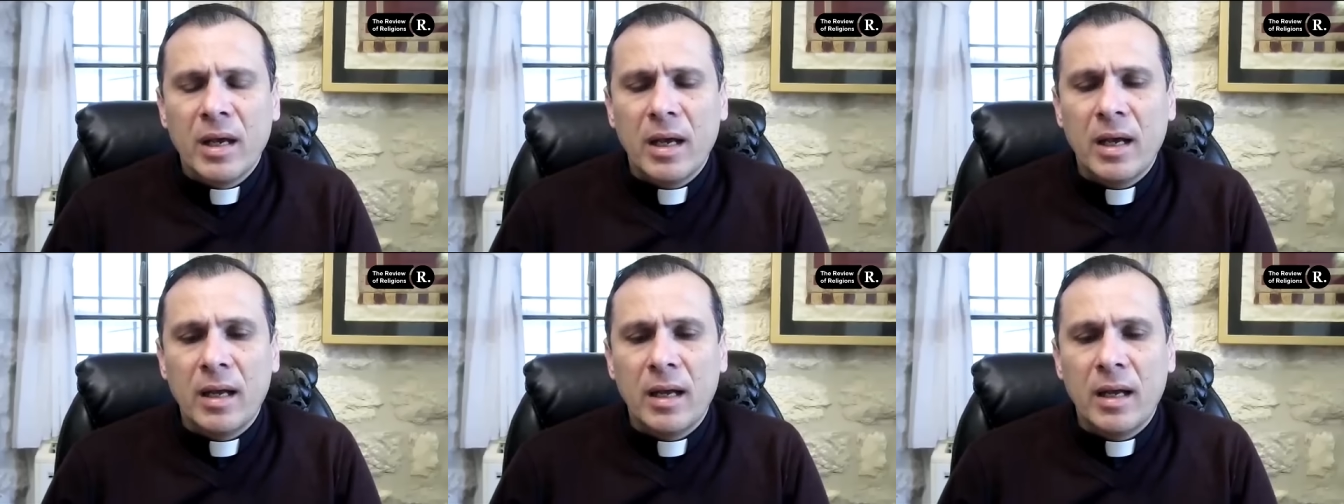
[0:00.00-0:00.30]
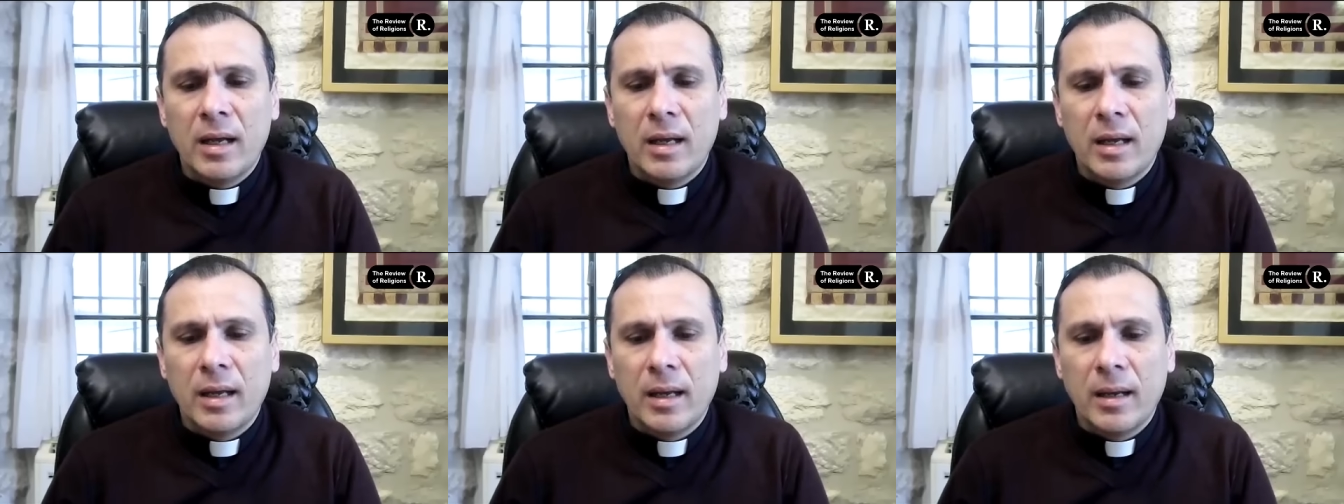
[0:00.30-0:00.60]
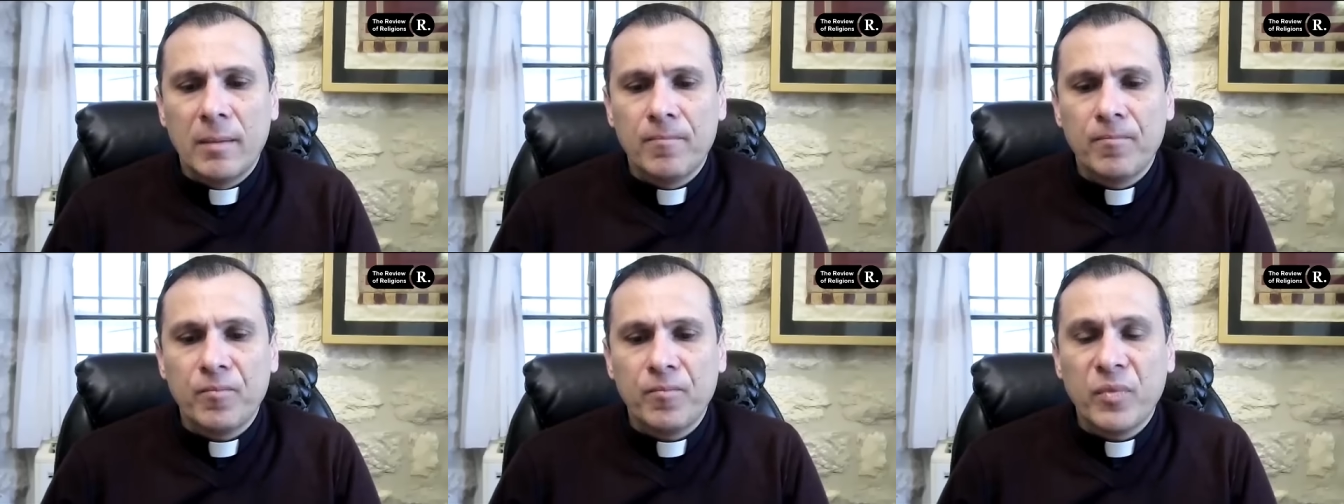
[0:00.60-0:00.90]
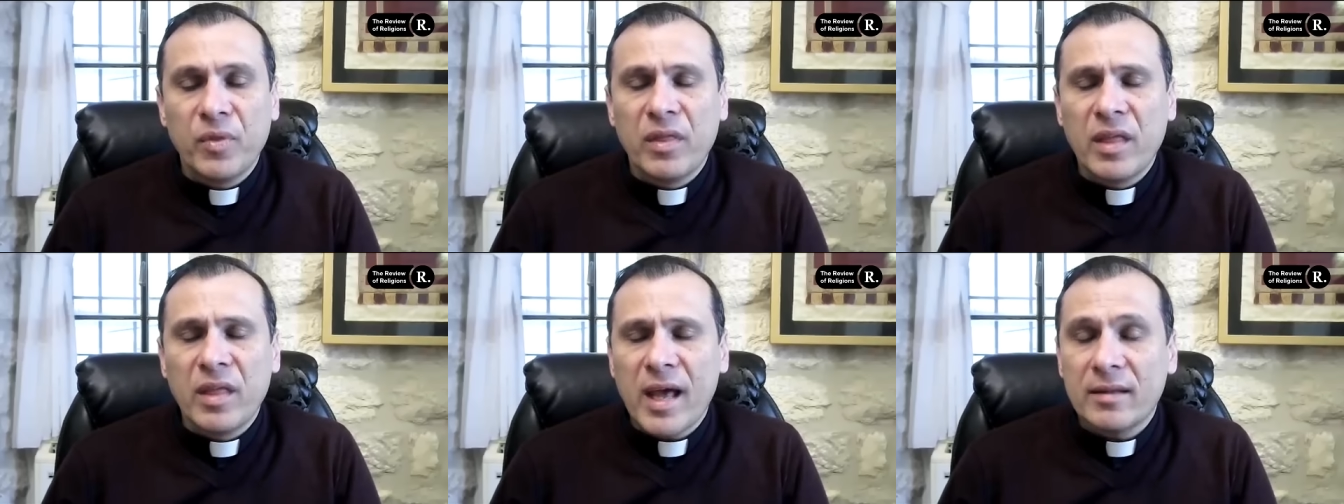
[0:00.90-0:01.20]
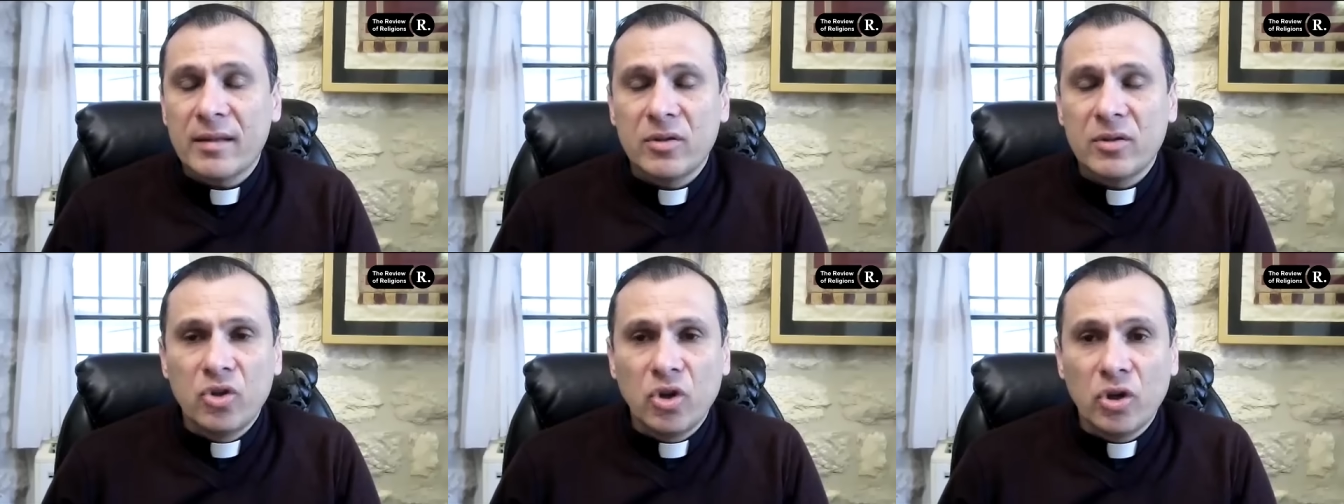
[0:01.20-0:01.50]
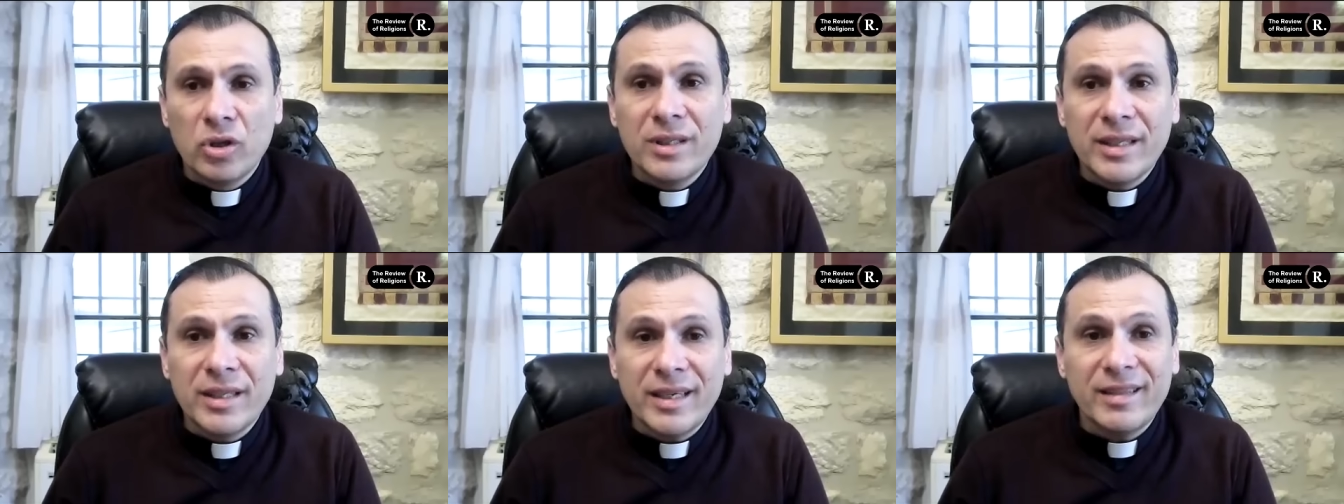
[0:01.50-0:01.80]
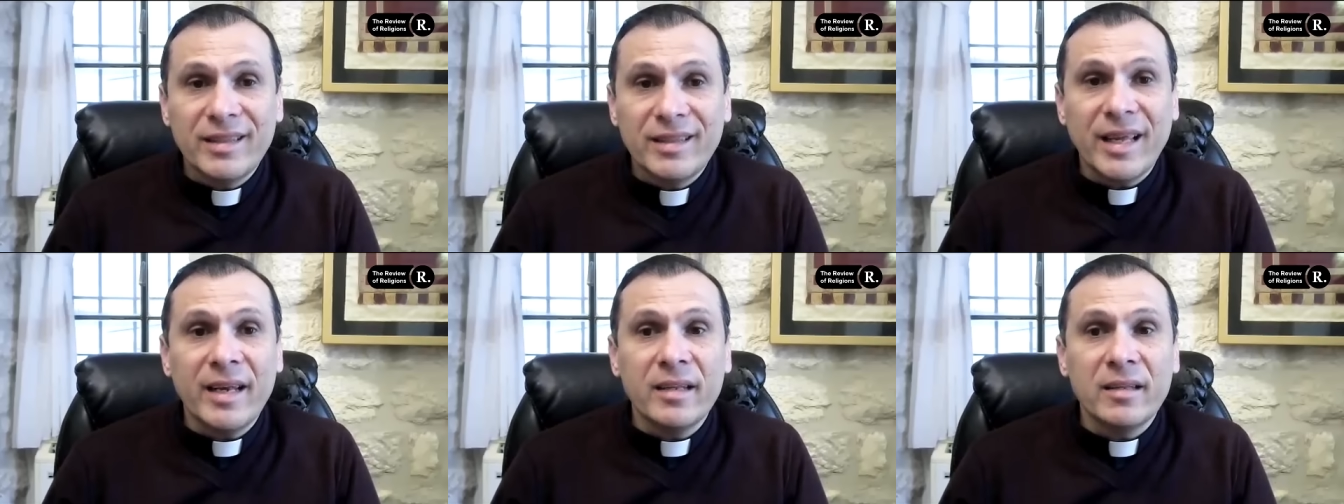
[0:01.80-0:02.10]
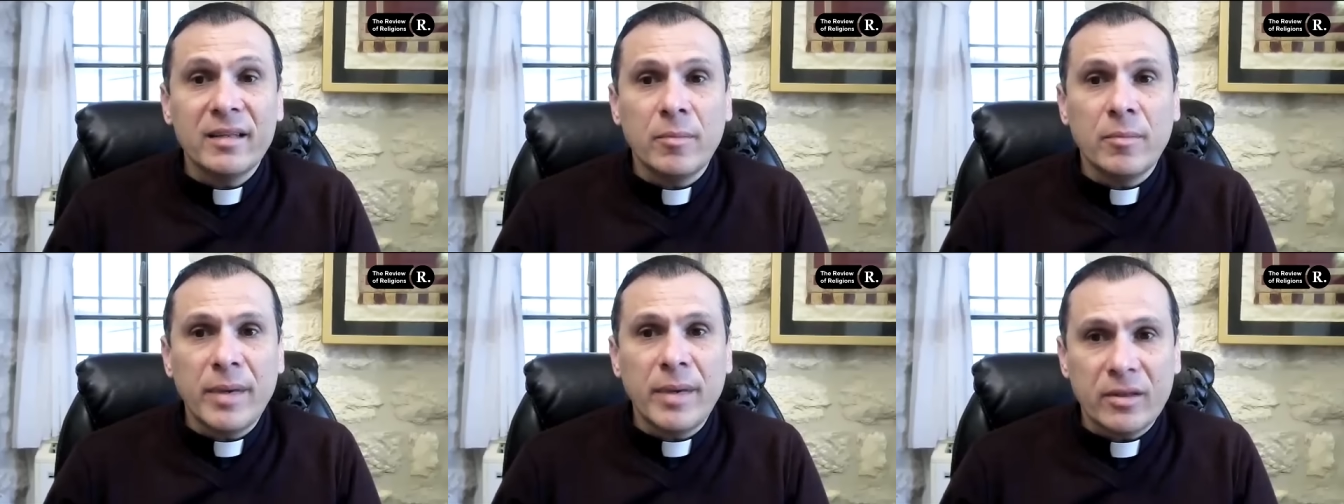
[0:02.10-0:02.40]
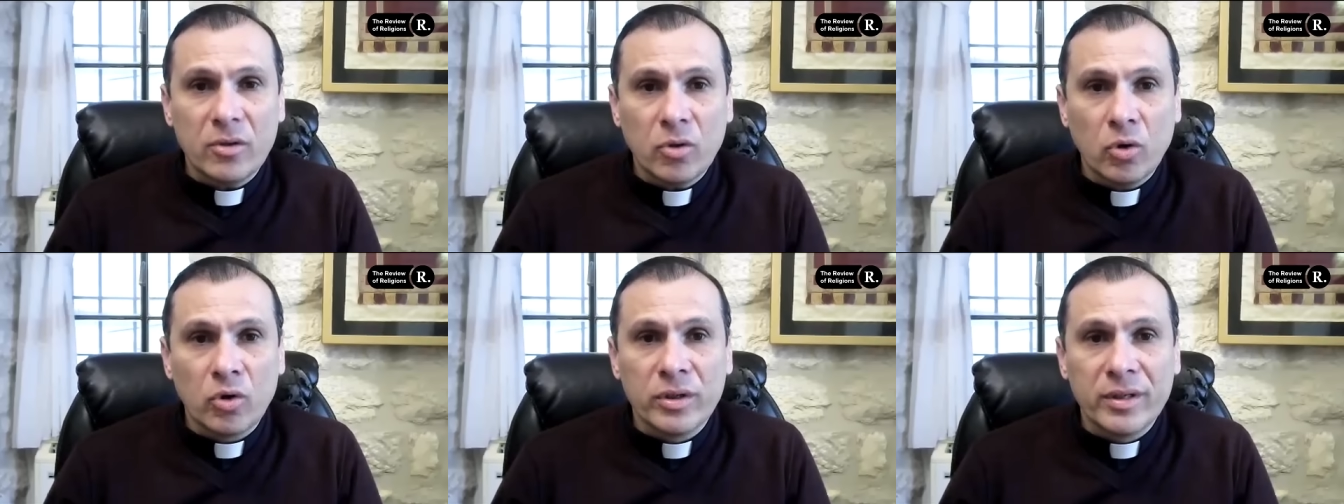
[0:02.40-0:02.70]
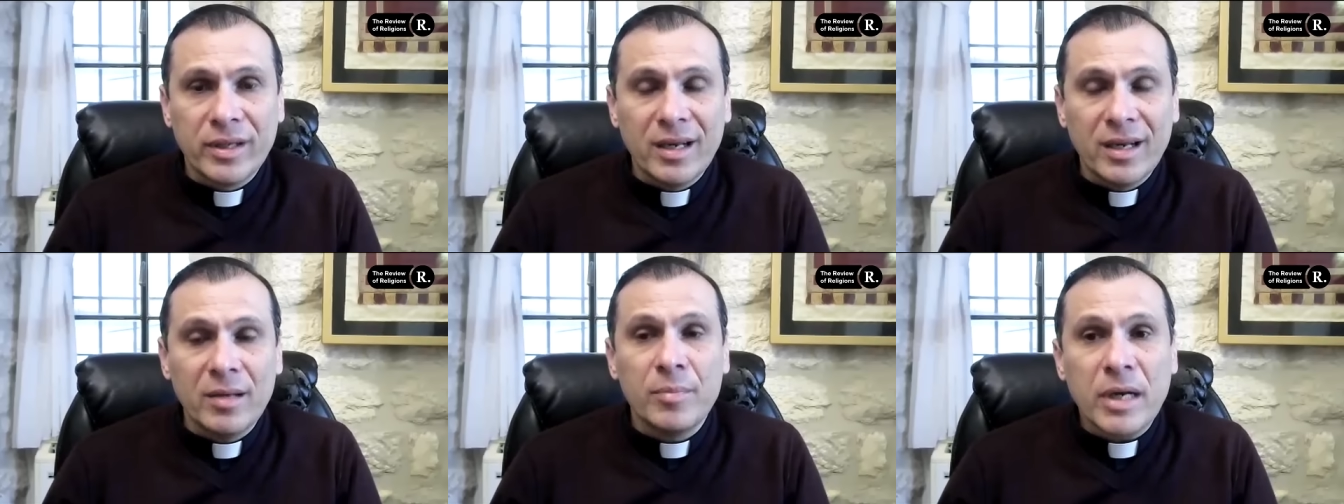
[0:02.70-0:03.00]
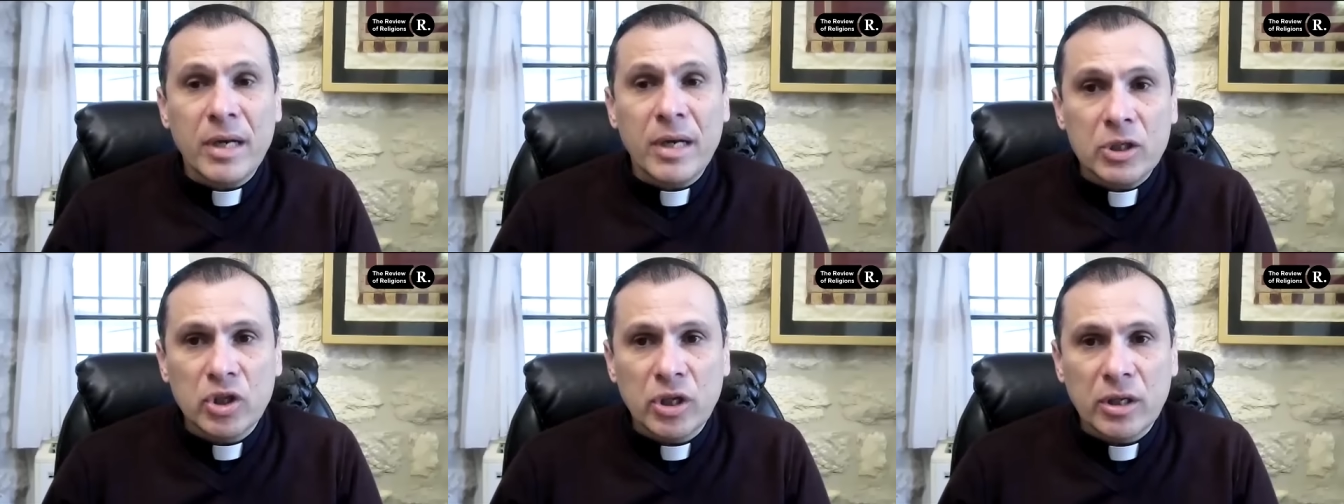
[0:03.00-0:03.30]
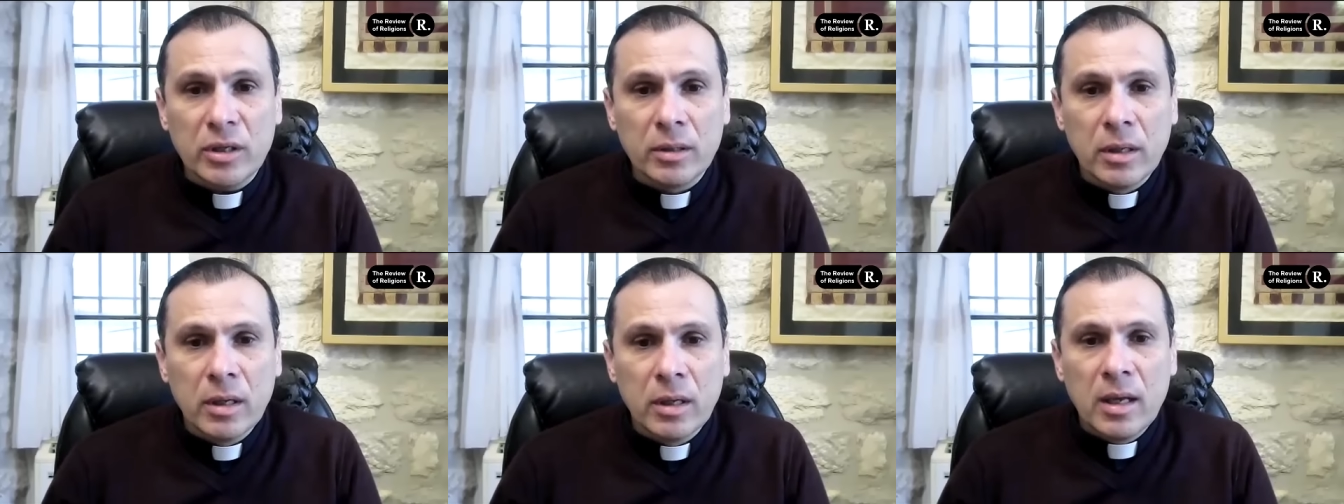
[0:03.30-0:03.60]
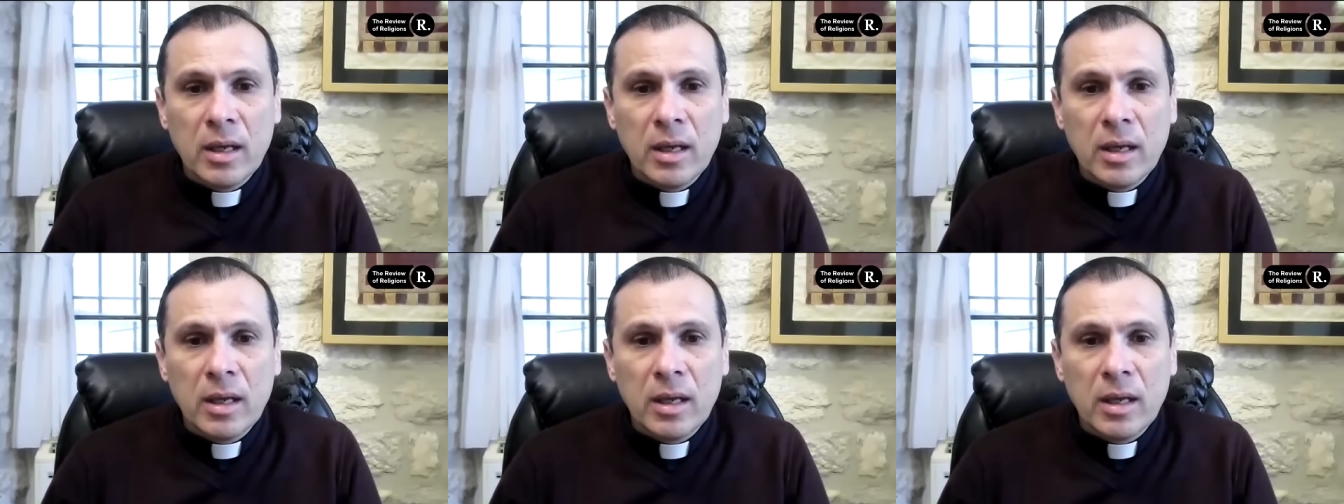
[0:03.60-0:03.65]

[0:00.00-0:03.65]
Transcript: uh, that don't need any debate or deliberation.